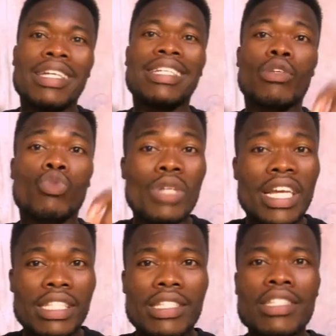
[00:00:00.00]
Now
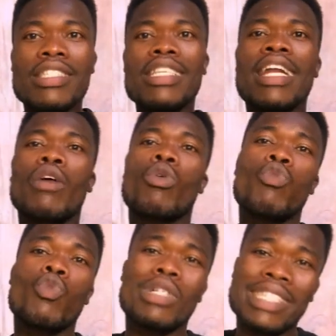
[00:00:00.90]
students in the Zian uncle
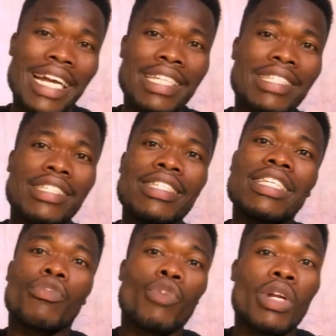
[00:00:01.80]
four targets and
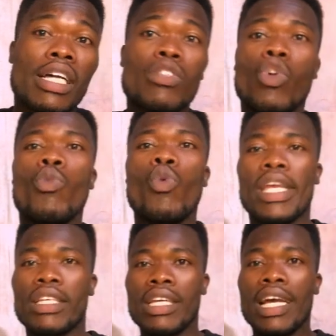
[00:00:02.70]
teachers for Nangas no
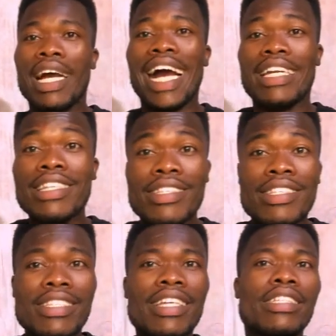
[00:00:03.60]
way at this
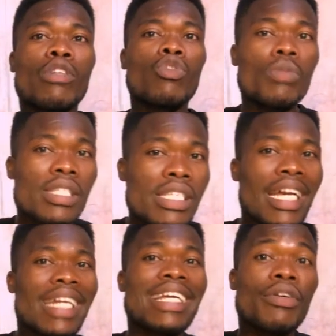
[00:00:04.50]
incident it will see
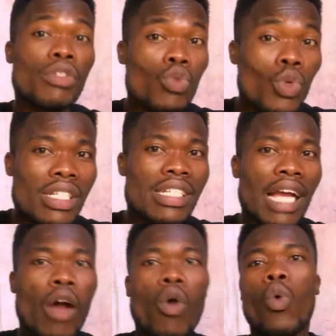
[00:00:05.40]
that there is no teacher.